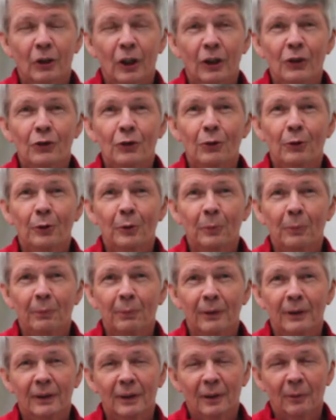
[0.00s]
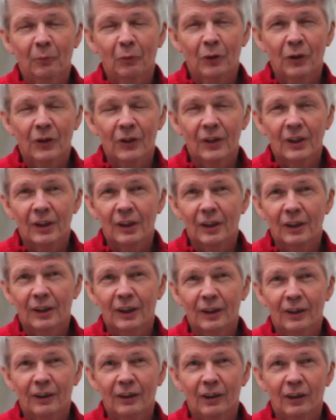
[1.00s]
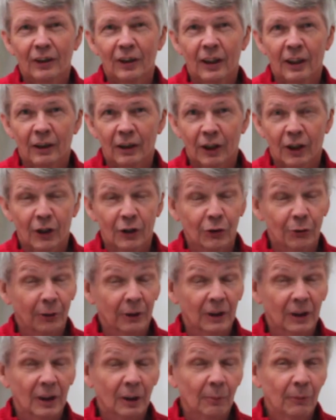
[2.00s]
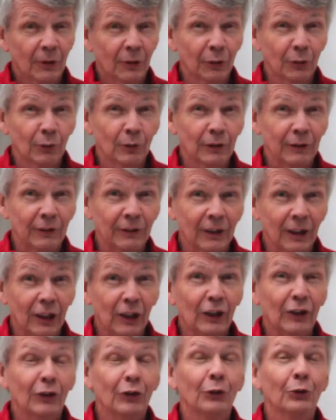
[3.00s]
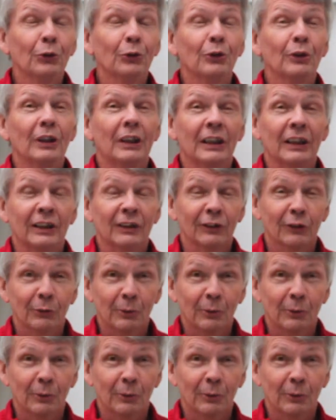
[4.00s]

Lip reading: Rod Stroop. I'm with the Archery Club, the new in